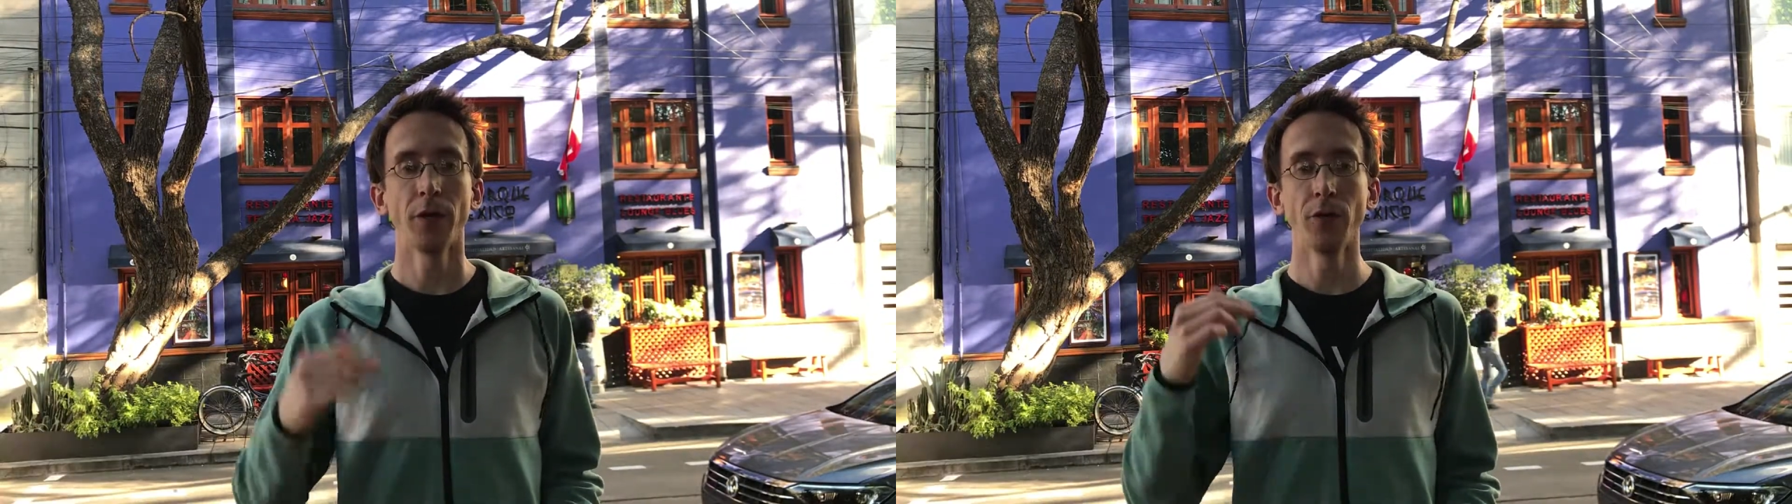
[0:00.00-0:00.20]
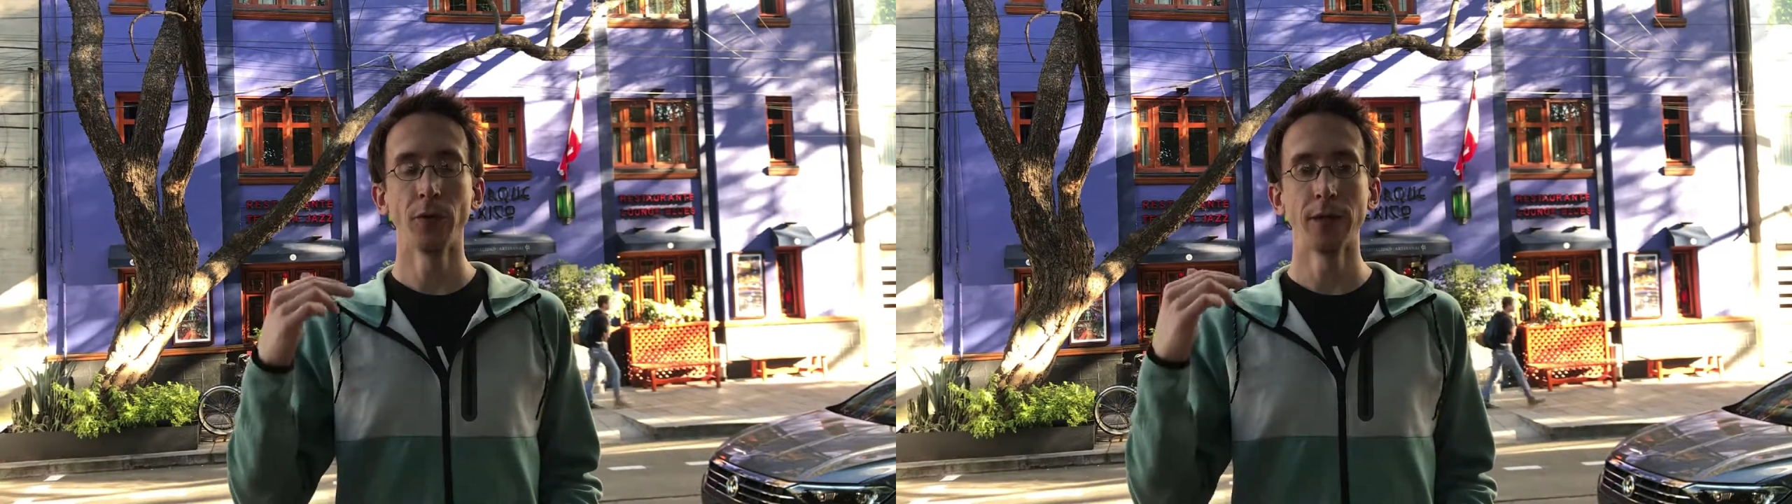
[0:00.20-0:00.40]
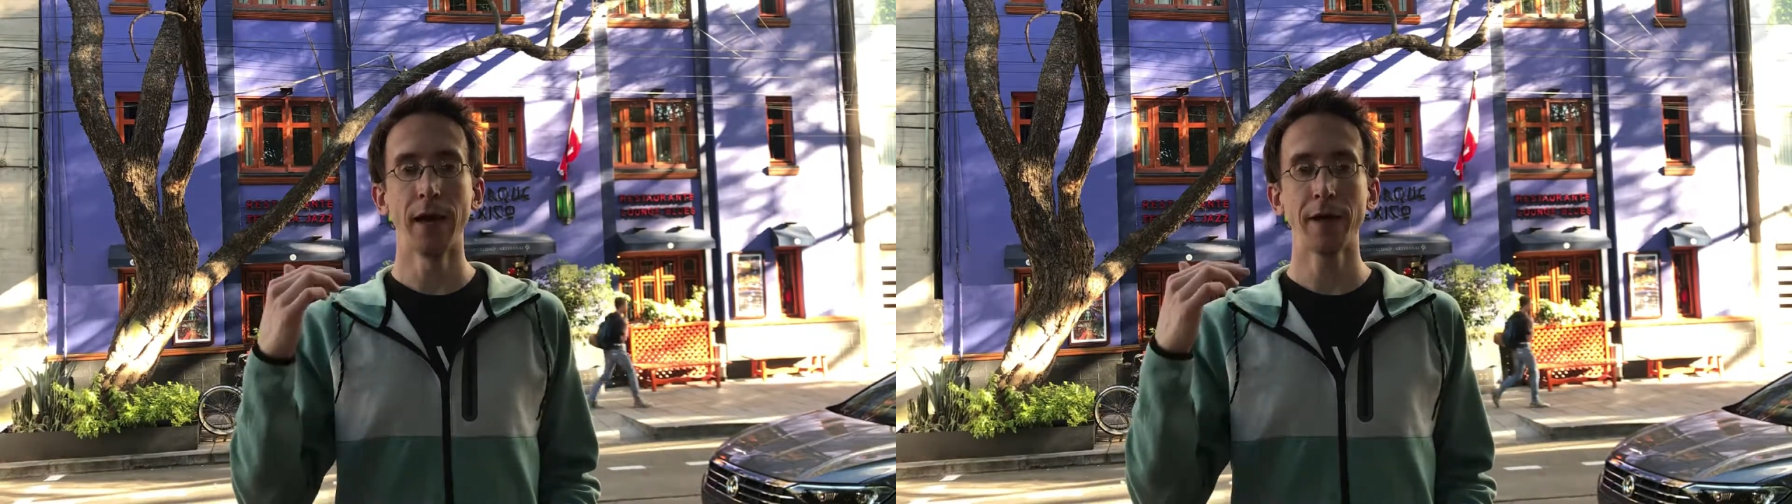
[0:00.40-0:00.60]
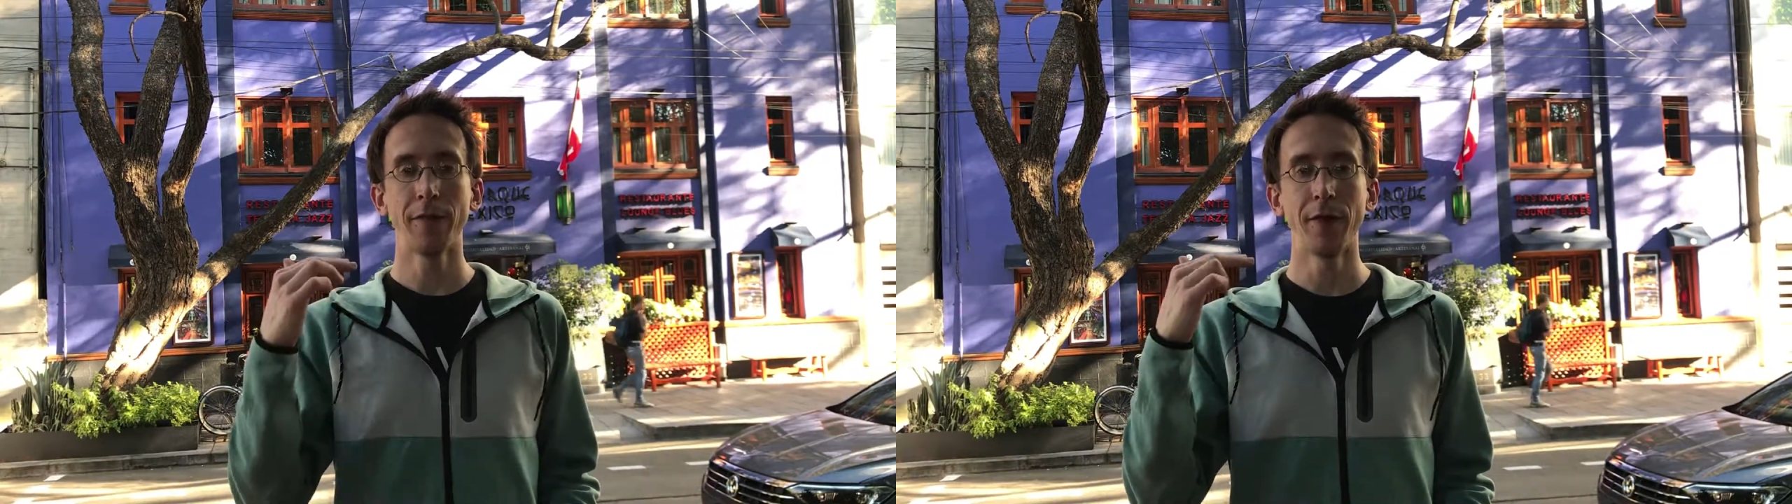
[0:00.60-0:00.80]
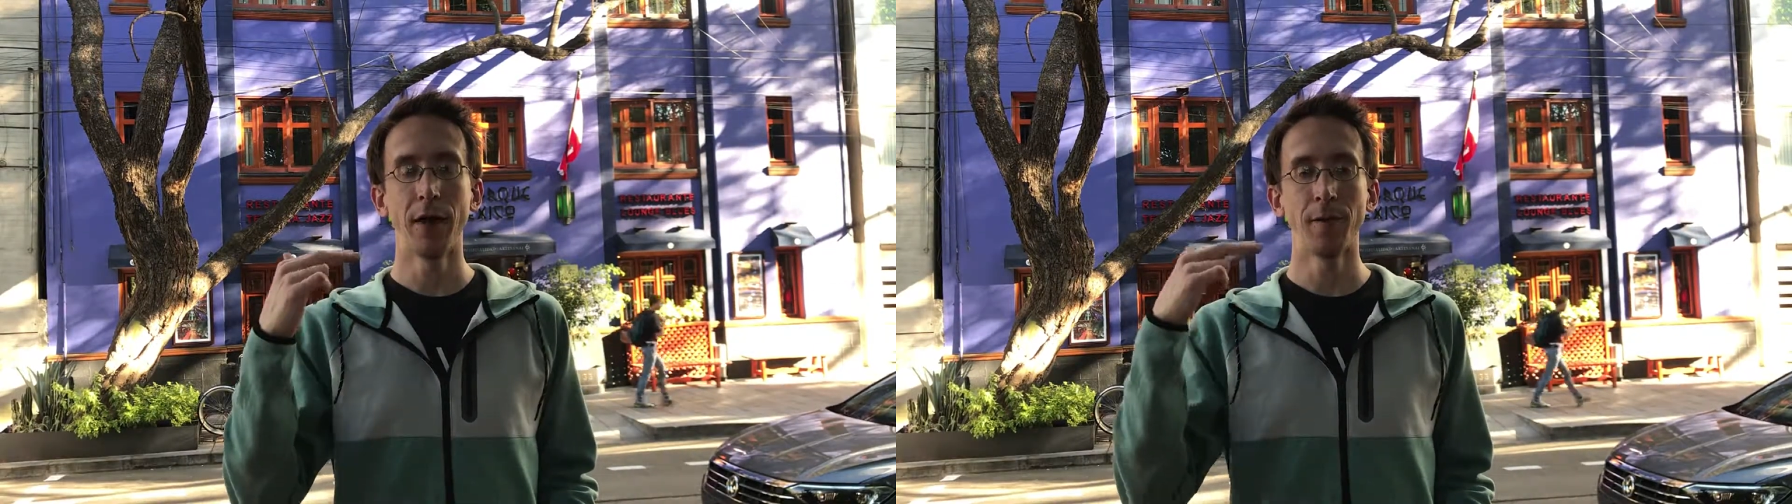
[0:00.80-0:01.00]
you would like
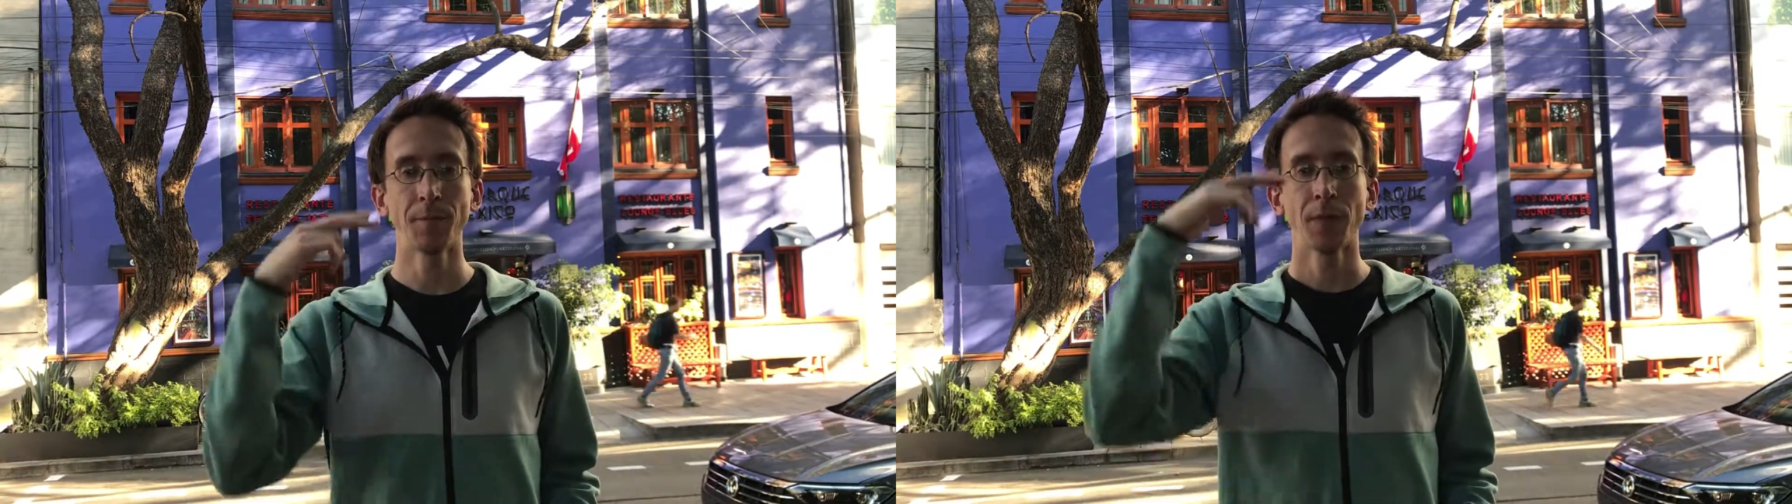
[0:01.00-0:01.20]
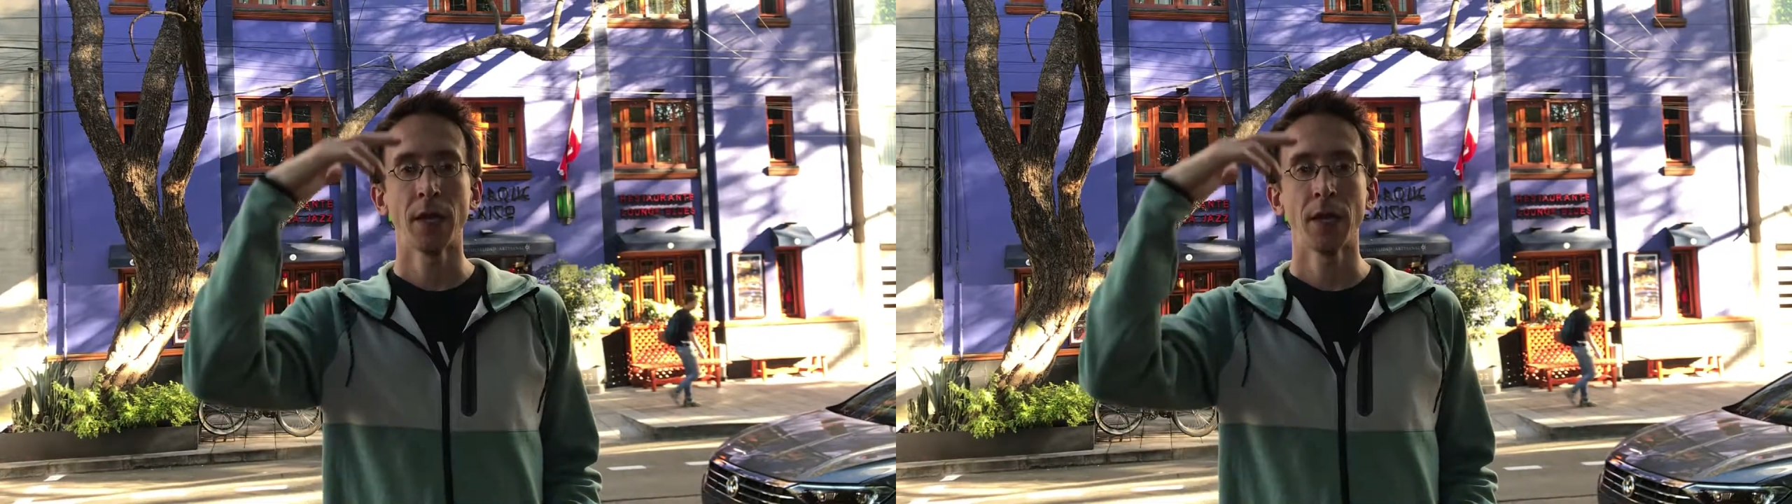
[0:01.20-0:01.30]
the